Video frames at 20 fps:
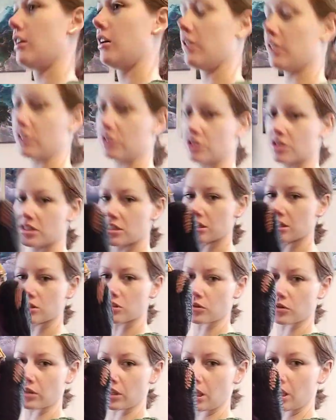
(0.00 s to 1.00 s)
It just sits
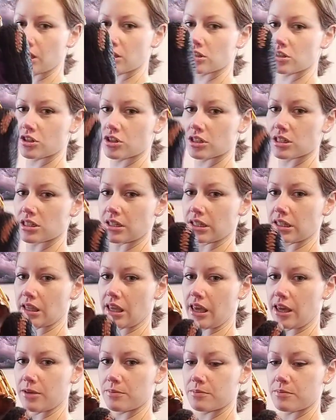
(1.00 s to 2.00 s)
on the end just like
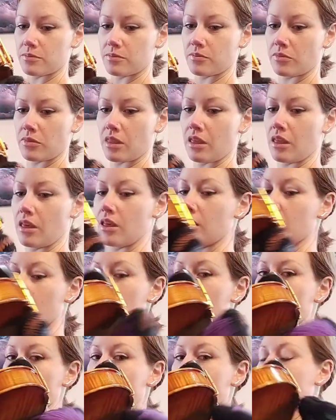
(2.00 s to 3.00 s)
that,
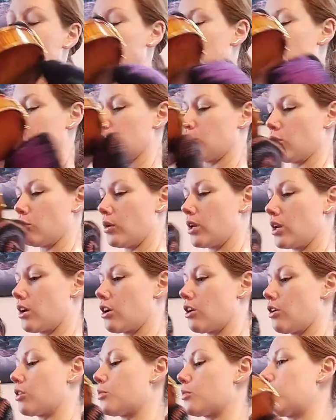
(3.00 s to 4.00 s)
and then when I
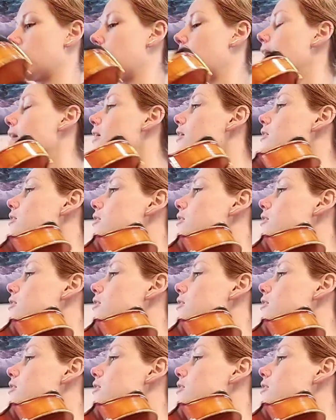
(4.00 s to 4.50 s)
go to play,